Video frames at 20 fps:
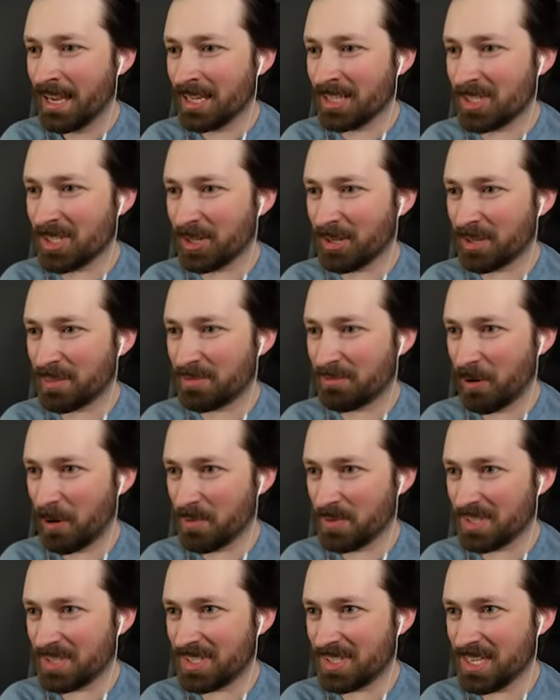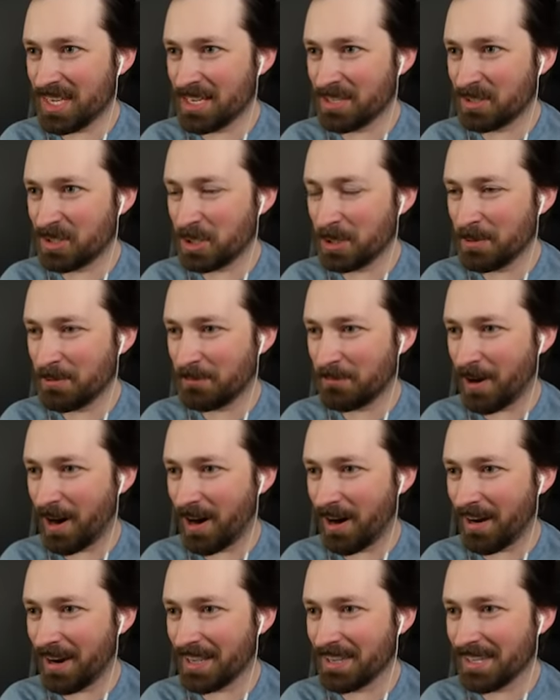Until I throw this thing too
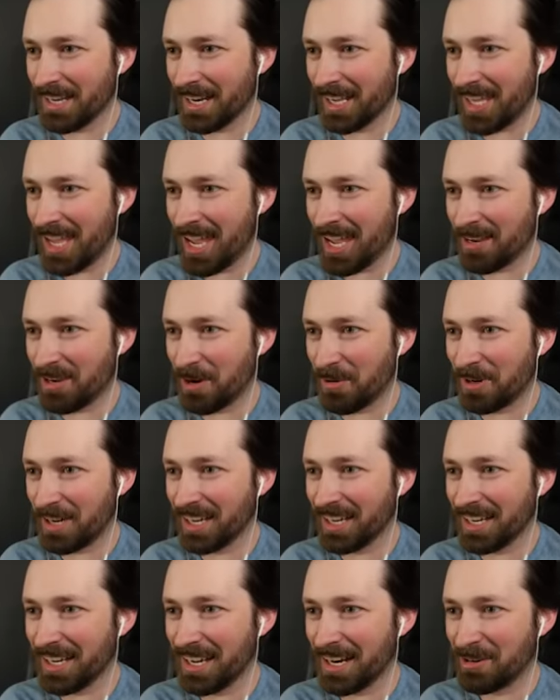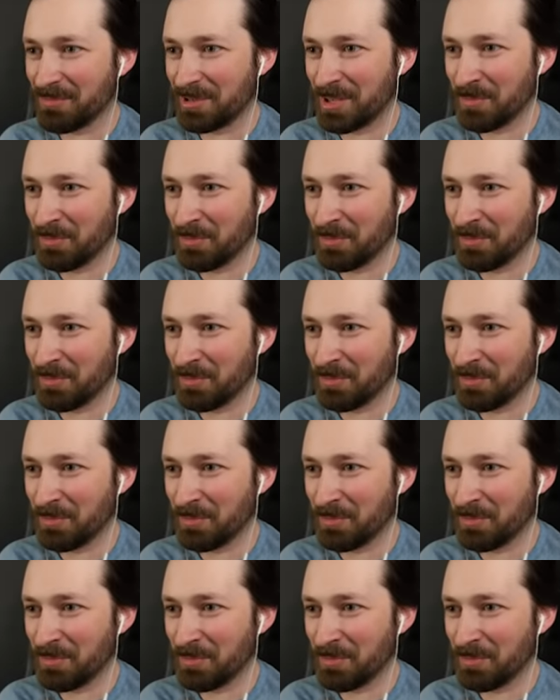far, and then I can't go get it, and I'm